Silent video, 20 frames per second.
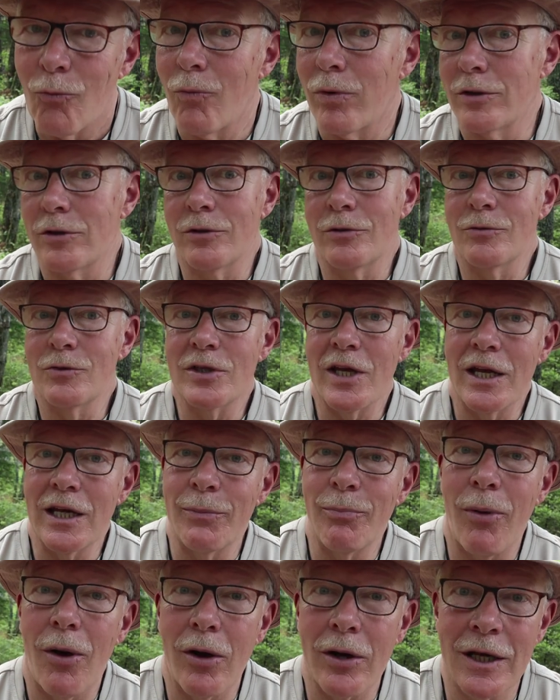What do you use
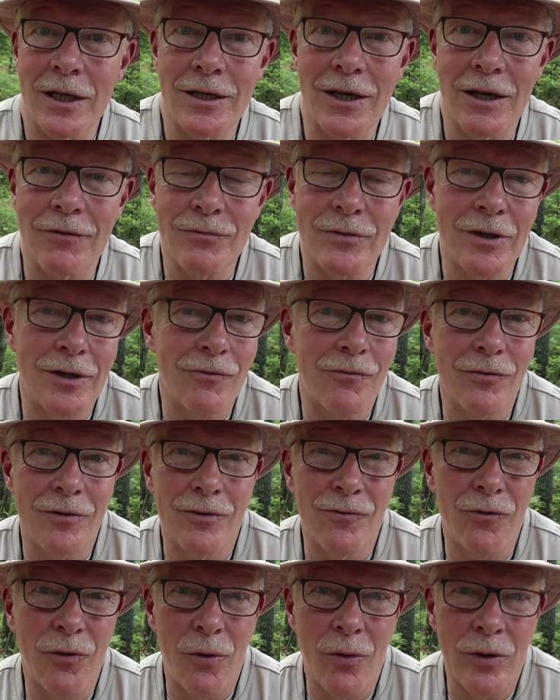any pocket knife
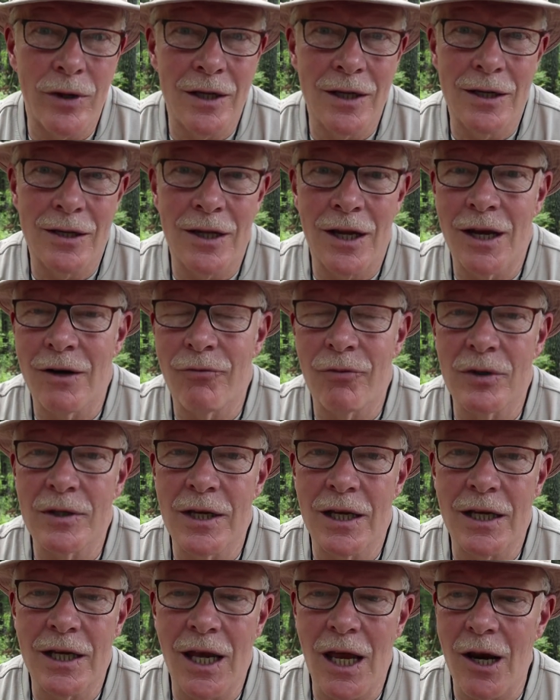for in
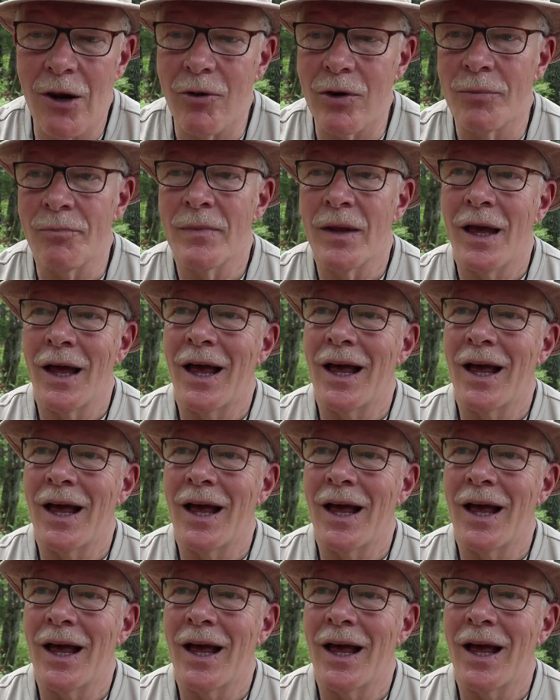everyday carry?